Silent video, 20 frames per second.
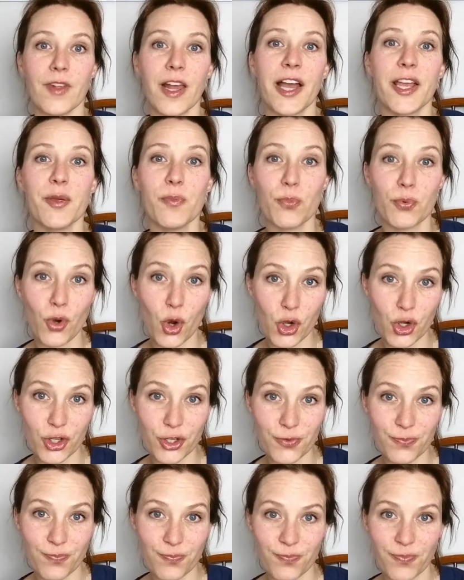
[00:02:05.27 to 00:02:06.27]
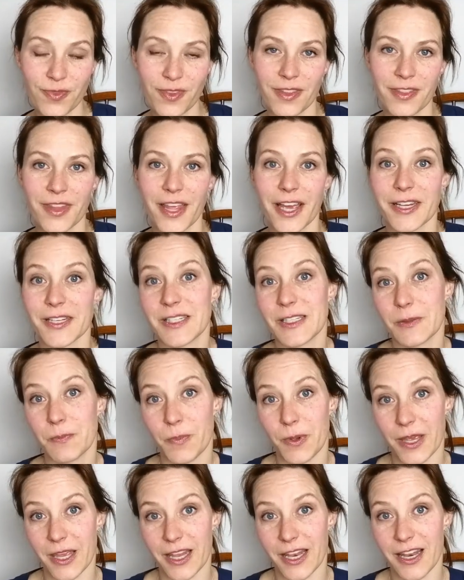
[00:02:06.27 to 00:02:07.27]
I embroider. I
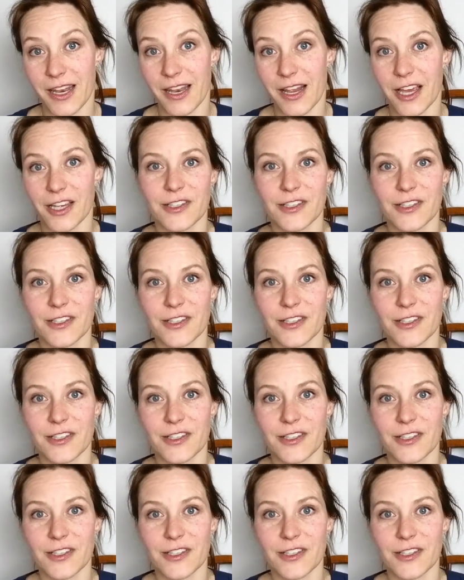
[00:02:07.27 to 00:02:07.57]
spin.